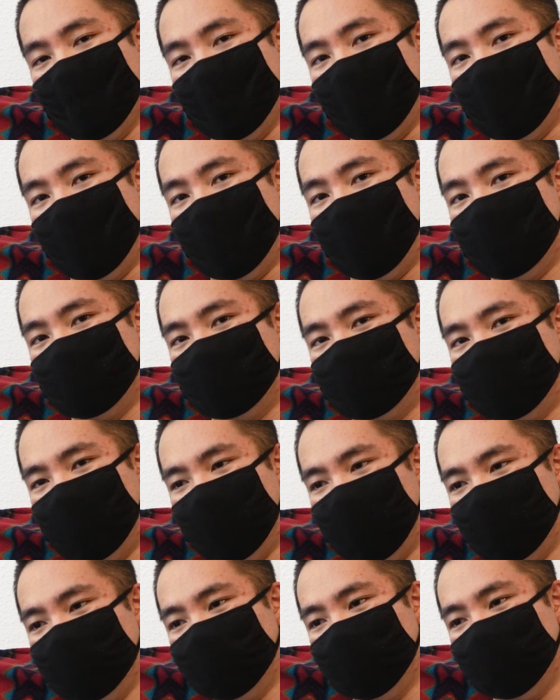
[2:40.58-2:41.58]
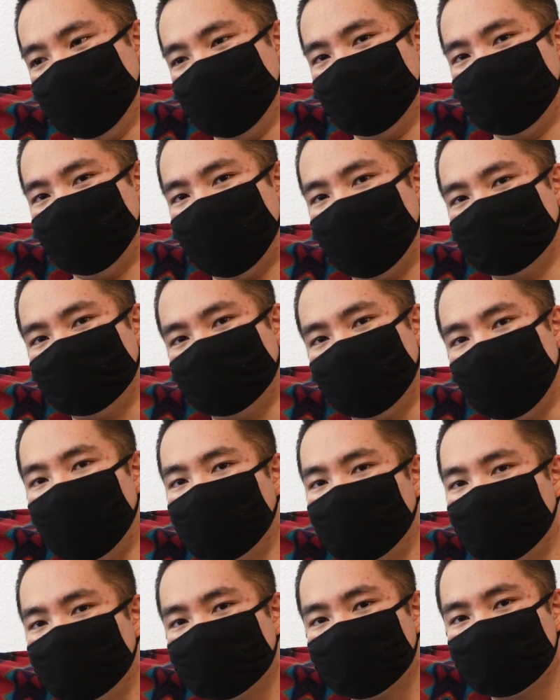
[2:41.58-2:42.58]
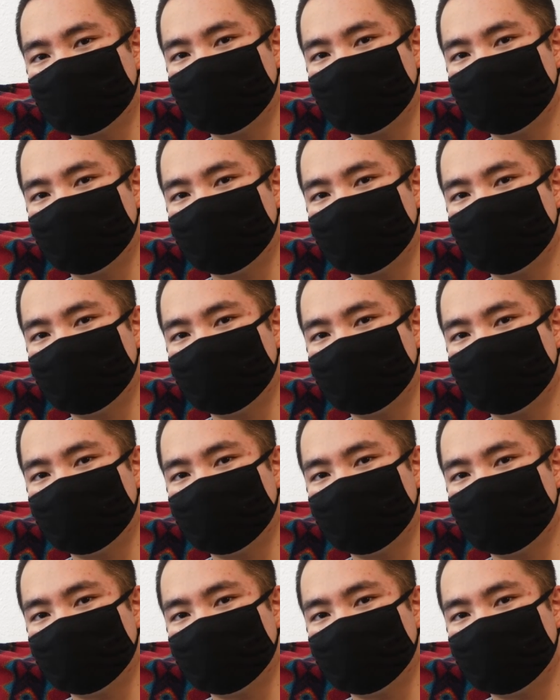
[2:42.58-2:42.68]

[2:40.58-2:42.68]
I came here about 10 years